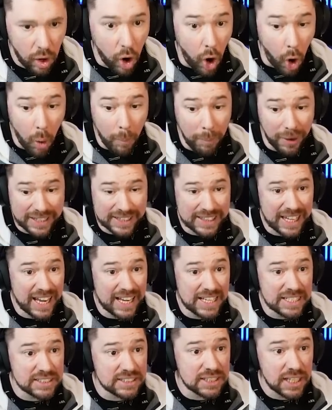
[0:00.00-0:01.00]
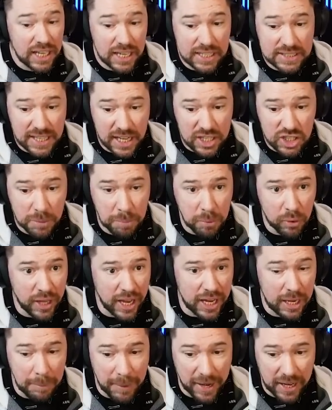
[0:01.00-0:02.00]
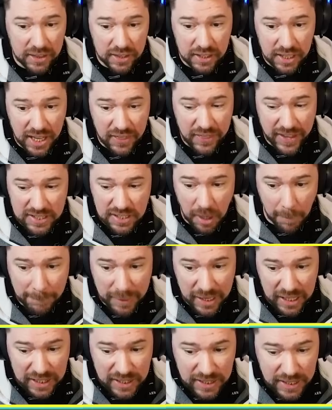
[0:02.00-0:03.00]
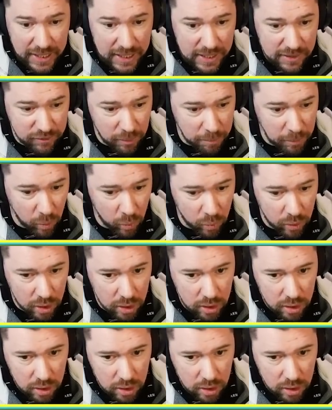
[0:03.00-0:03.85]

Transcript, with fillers: Oh my days. He's actually put that in the back of the net. That's unbelievable.